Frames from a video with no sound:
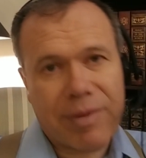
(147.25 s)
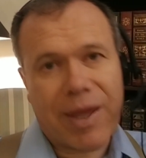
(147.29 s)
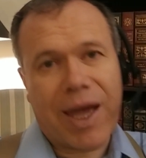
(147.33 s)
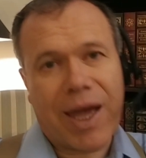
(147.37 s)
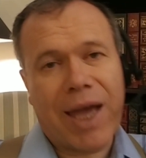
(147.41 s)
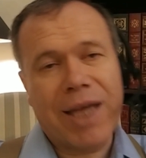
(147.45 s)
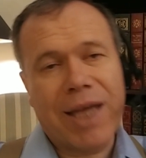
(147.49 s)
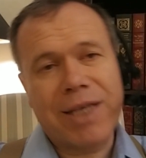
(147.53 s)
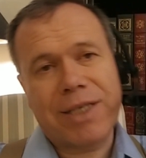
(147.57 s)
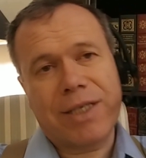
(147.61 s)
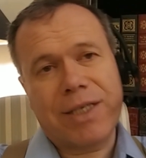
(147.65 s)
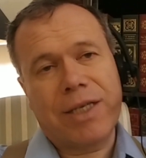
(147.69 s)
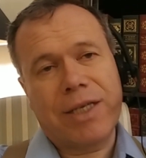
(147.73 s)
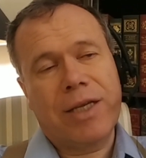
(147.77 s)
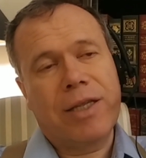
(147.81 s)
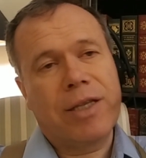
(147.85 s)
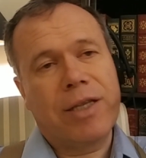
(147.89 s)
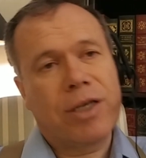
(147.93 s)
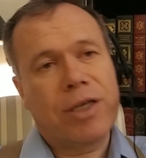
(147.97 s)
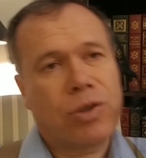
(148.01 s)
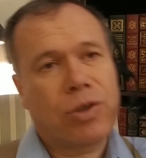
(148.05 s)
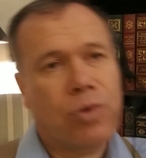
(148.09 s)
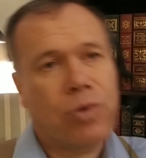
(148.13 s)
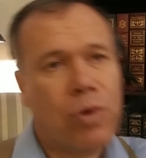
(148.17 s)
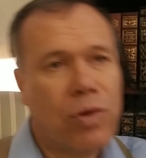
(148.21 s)
I see
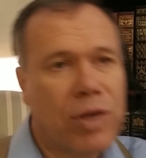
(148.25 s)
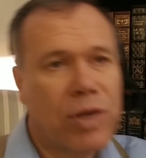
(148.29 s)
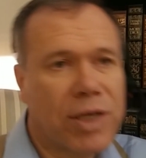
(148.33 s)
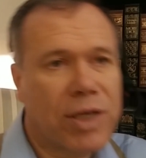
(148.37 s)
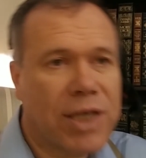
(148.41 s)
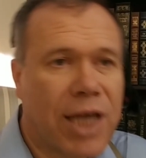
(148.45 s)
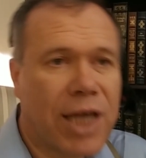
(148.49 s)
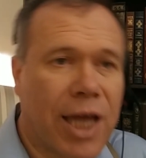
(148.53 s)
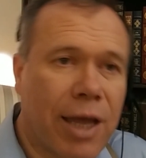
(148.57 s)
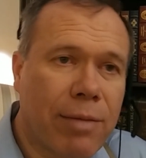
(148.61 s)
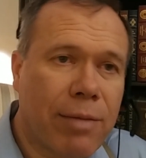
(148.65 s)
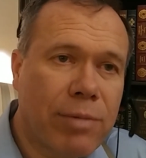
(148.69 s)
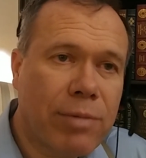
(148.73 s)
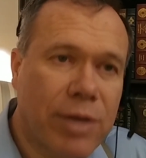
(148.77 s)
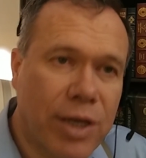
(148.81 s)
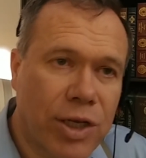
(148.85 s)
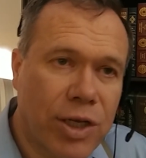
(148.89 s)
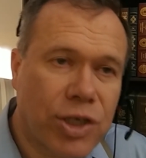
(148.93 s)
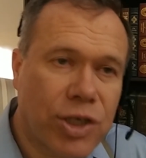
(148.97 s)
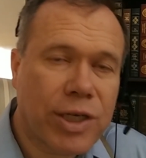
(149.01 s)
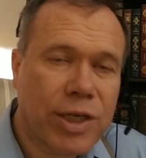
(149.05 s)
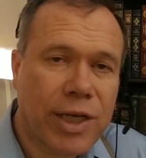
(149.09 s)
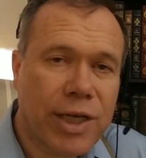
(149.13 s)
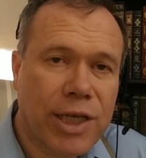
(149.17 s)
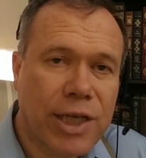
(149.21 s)
this all the time
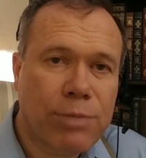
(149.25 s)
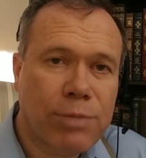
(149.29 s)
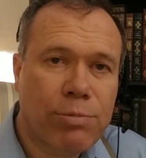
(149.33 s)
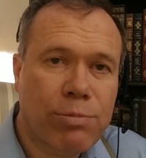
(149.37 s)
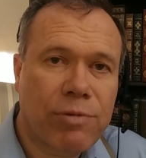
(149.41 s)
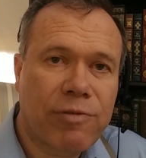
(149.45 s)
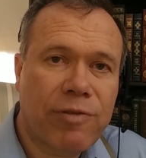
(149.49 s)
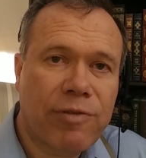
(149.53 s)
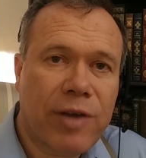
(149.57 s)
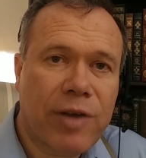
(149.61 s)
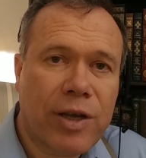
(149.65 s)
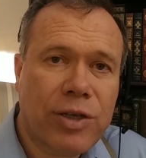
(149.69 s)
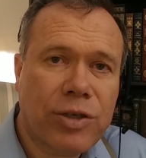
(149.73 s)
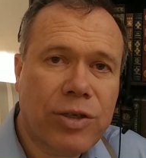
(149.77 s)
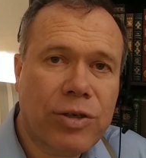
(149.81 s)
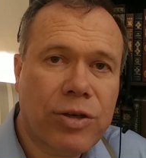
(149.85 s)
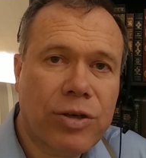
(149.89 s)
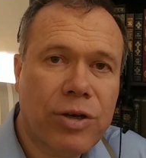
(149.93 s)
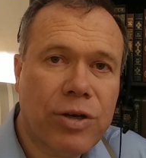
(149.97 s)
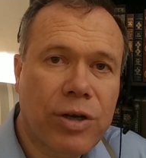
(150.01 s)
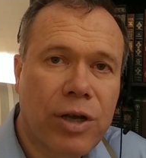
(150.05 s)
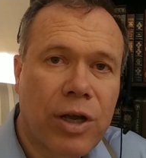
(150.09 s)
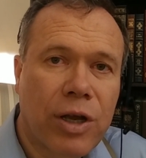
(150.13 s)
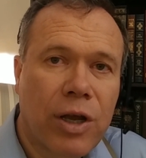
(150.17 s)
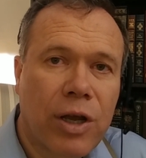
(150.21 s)
teaching as a
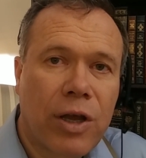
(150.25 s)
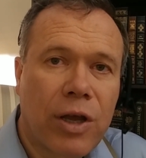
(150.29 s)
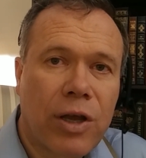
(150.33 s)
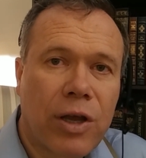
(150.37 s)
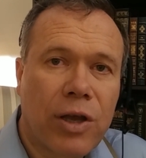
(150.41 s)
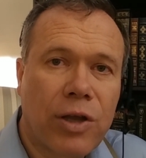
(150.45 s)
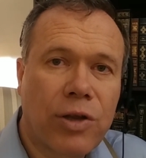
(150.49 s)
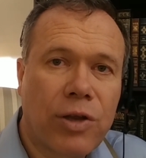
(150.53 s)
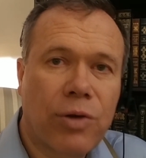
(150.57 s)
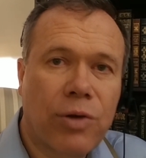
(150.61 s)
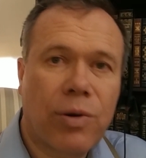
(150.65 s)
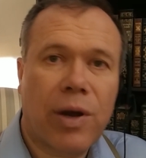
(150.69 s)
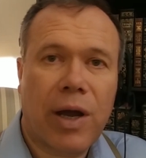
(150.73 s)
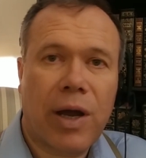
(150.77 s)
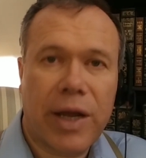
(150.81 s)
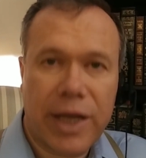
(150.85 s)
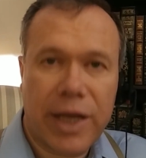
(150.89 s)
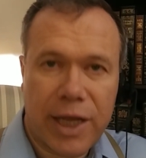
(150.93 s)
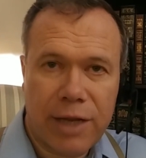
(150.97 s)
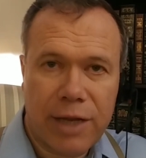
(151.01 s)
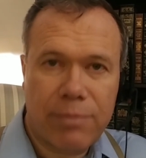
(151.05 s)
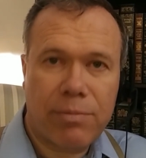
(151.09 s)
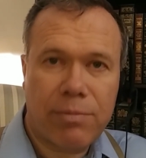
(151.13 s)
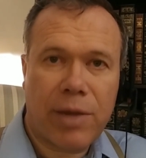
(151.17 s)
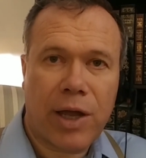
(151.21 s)
professor.
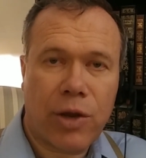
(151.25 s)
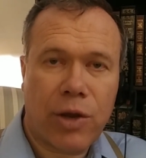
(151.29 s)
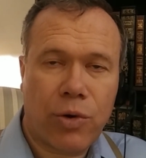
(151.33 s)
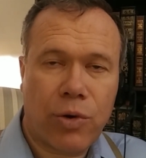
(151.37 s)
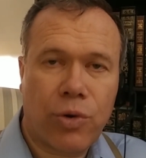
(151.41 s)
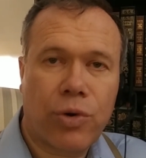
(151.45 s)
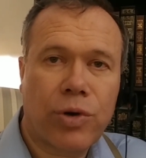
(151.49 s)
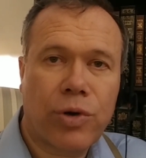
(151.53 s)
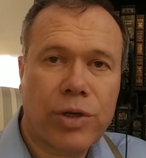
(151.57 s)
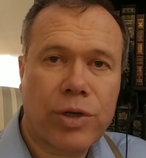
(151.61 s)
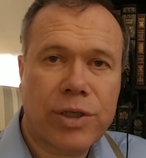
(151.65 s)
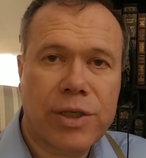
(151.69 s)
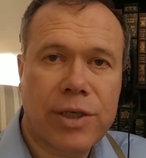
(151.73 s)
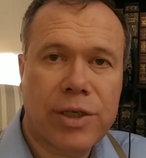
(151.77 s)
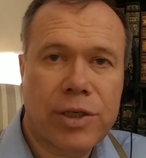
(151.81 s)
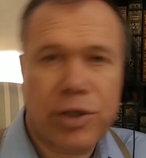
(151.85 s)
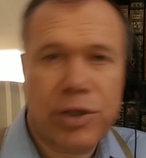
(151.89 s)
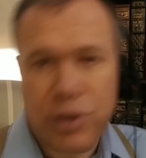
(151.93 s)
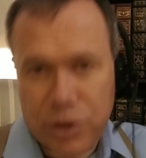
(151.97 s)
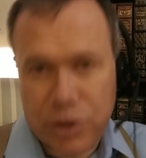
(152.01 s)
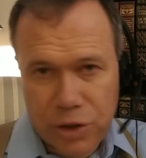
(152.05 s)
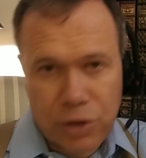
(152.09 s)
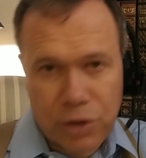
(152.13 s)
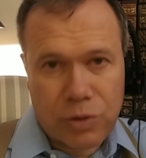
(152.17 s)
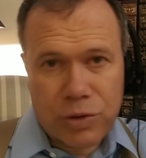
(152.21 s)
In my
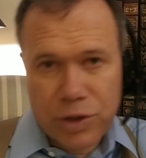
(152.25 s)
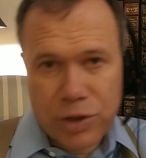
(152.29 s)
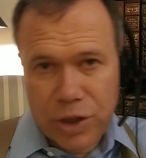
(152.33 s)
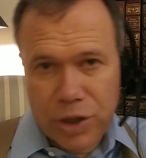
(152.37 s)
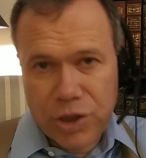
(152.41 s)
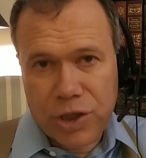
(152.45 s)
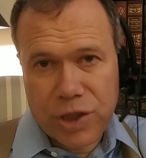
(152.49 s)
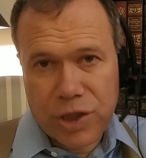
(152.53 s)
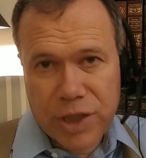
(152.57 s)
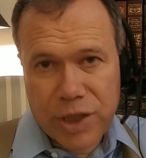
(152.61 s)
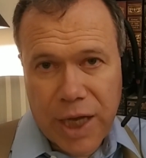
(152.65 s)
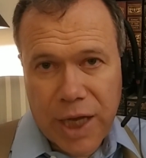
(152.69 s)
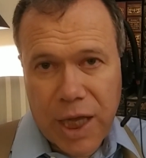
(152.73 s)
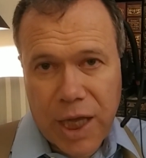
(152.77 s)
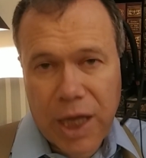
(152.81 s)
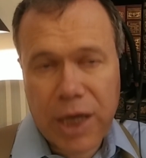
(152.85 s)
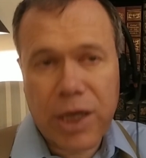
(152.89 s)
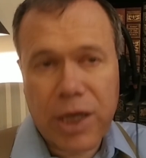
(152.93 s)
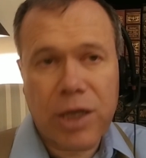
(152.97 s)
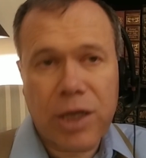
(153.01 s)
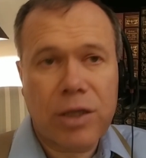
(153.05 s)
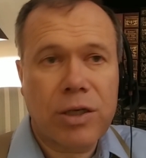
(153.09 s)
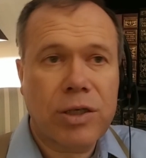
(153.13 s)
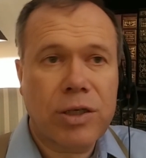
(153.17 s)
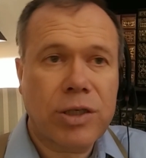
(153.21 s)
courses, such as
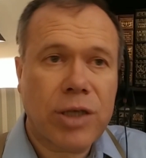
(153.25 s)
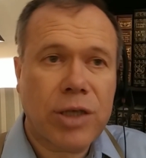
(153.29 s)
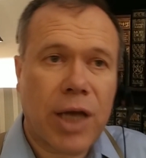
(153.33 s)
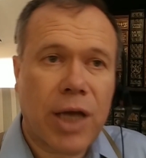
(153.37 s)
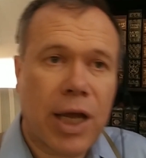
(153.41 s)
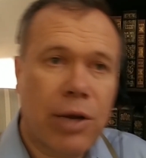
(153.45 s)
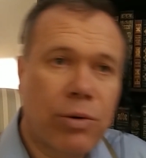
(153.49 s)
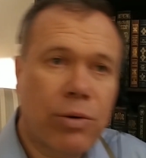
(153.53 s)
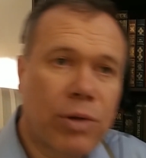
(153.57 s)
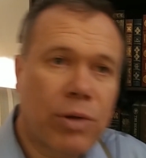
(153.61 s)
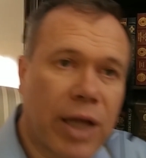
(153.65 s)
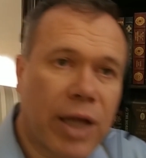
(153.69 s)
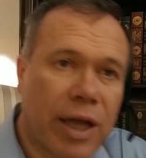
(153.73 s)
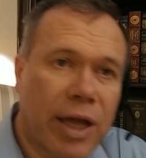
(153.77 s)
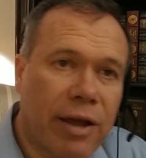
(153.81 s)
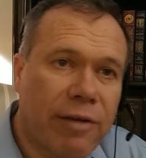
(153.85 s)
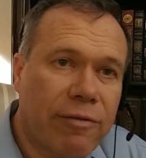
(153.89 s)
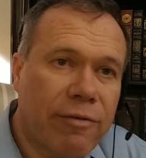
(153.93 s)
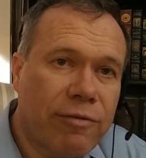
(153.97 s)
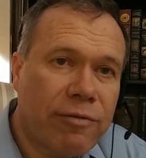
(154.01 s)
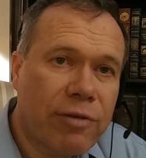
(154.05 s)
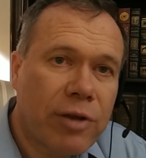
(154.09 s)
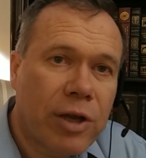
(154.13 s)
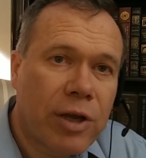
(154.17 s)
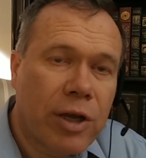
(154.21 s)
calculus, I will
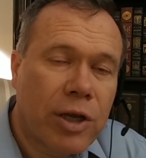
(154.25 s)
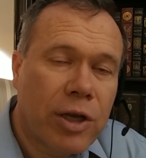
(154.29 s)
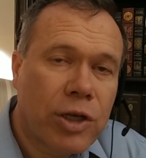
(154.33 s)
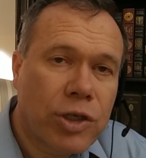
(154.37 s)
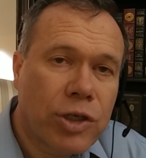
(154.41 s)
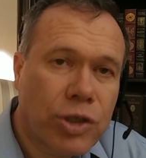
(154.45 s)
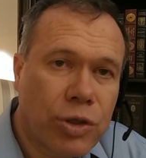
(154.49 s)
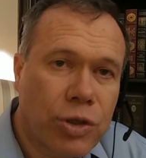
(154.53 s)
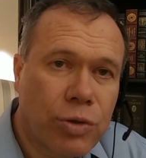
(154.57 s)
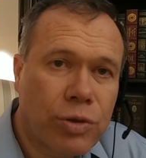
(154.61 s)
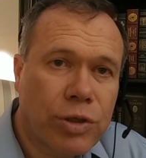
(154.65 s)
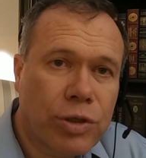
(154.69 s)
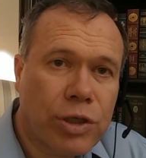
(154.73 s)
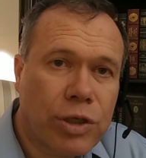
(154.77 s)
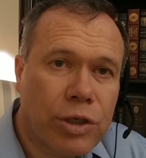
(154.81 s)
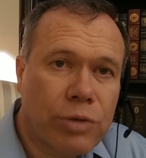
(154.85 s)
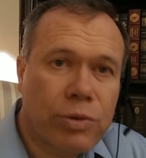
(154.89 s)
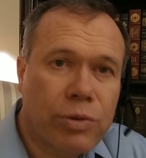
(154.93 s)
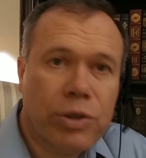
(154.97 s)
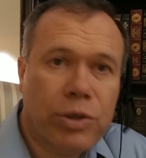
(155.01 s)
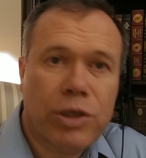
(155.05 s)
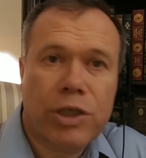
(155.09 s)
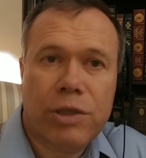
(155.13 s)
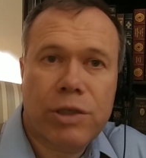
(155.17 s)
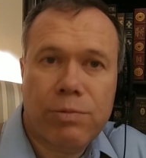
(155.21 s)
have students
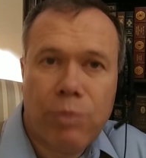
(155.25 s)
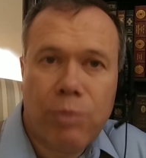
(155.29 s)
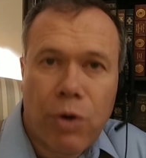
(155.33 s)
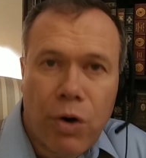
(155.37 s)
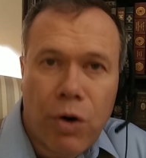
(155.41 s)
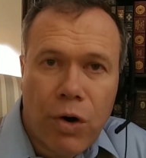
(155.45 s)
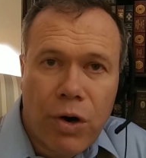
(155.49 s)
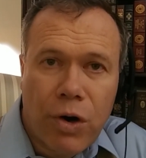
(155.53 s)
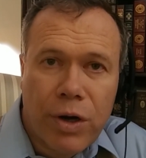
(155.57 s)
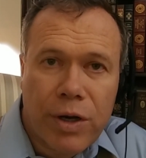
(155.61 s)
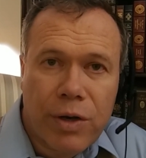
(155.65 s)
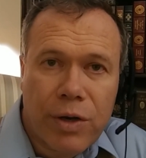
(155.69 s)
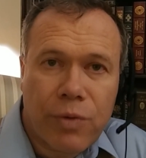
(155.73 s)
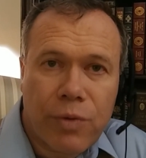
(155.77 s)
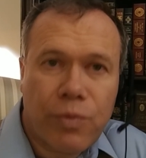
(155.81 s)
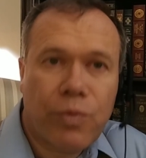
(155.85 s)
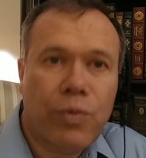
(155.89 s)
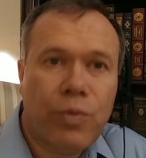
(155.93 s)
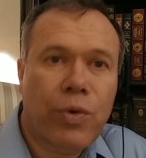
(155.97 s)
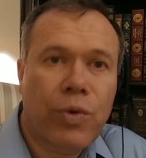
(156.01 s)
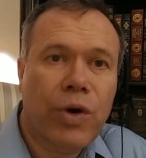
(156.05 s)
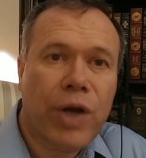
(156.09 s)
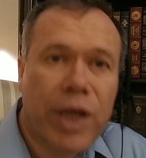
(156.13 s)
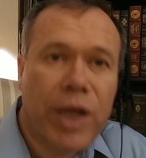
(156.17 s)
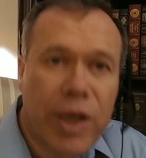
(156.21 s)
who are smart,
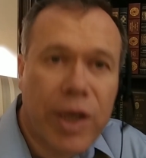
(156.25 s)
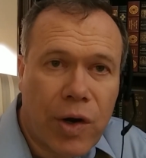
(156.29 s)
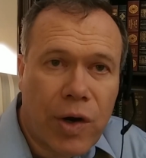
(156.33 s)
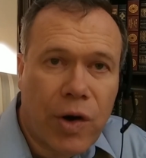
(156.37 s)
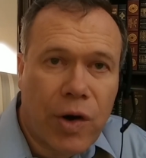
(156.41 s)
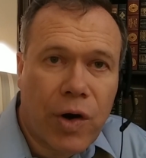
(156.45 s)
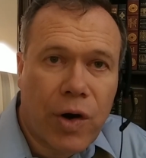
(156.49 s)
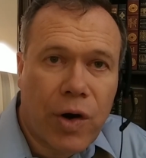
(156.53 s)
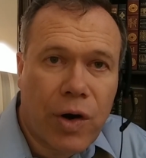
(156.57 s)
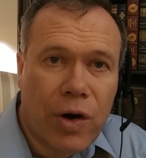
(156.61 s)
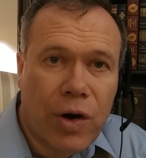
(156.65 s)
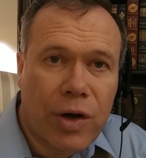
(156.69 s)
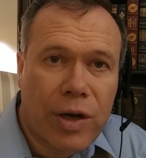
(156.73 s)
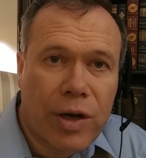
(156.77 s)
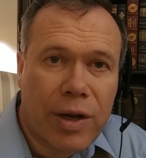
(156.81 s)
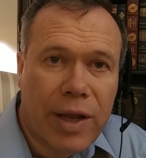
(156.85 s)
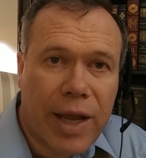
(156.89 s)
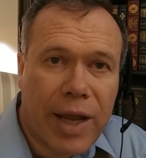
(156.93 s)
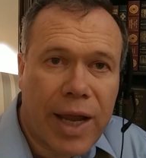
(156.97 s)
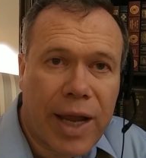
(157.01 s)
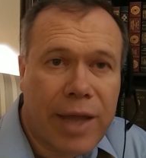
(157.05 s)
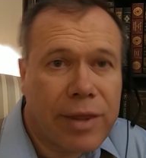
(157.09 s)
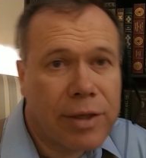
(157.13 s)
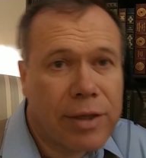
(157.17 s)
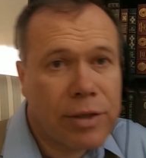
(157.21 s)
working hard,
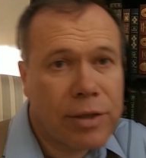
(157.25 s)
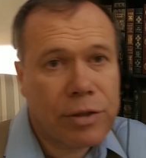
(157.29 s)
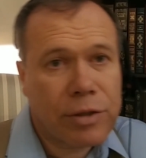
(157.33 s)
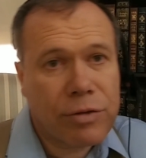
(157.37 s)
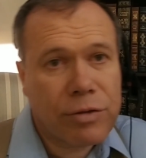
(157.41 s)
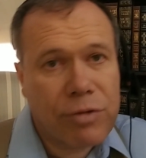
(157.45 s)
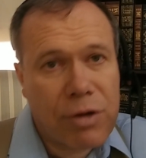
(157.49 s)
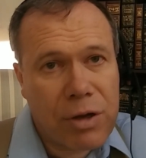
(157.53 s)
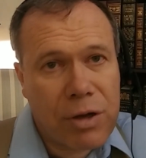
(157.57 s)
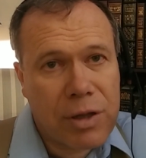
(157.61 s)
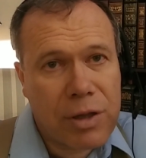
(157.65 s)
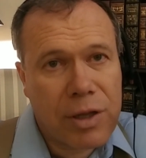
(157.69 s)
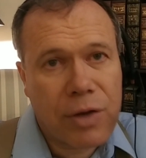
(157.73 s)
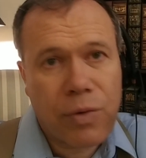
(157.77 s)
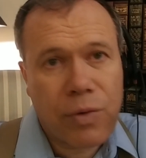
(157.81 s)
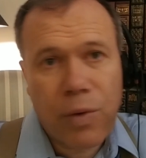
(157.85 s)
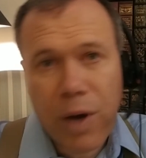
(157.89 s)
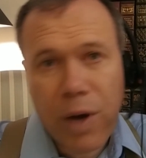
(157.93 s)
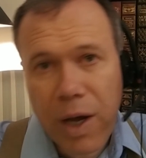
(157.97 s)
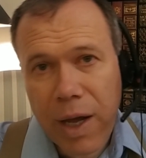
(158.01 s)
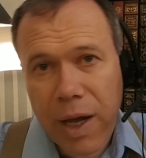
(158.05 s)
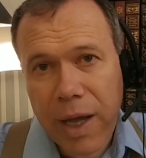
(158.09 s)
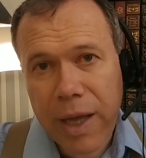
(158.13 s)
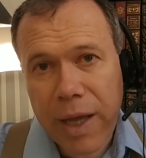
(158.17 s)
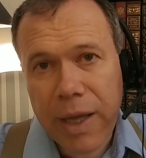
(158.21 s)
and they're struggling.
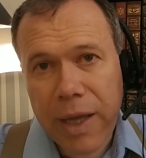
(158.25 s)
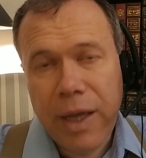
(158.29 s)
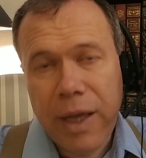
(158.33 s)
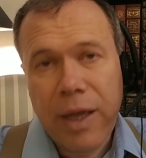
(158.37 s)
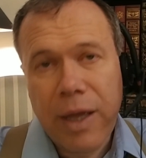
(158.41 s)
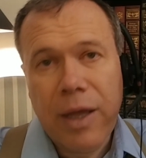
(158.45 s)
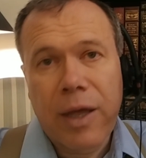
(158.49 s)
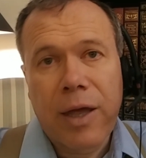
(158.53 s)
Why?